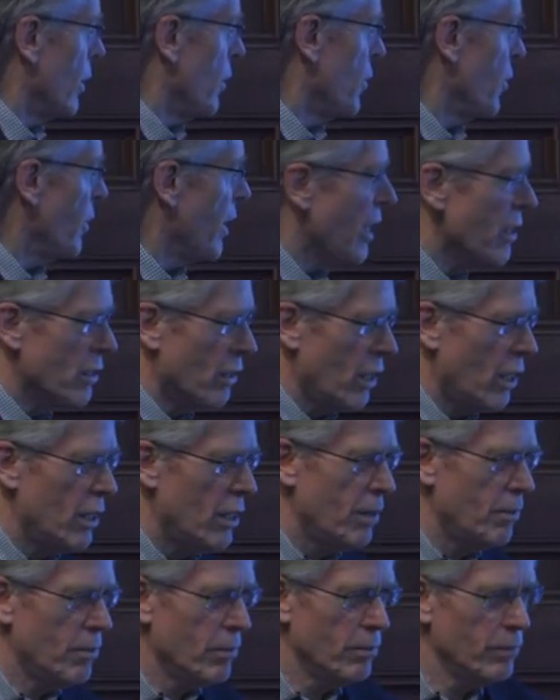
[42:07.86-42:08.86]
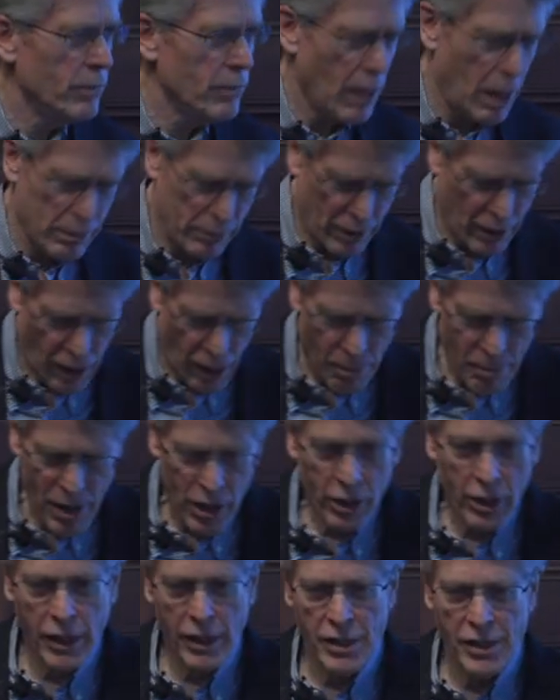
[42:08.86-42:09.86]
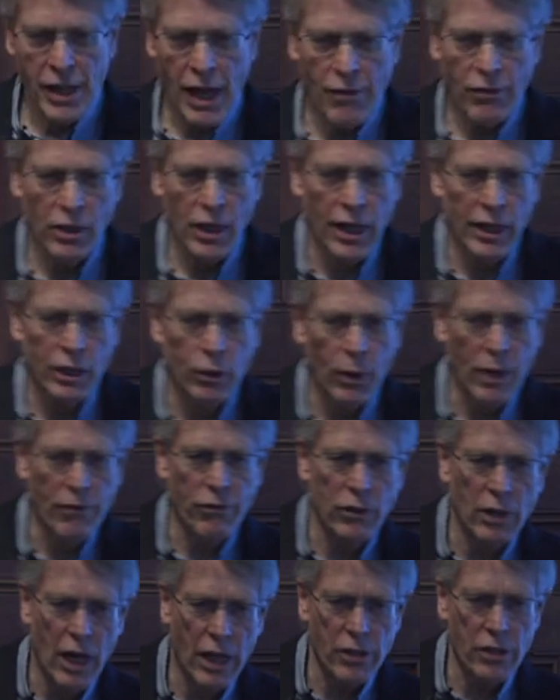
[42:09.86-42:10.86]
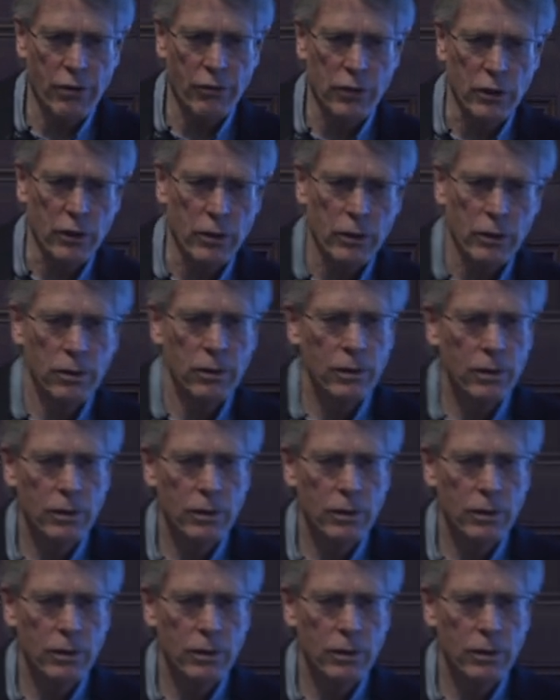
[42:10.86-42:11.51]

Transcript: The United, um, America doesn't have a lot of great philosophers.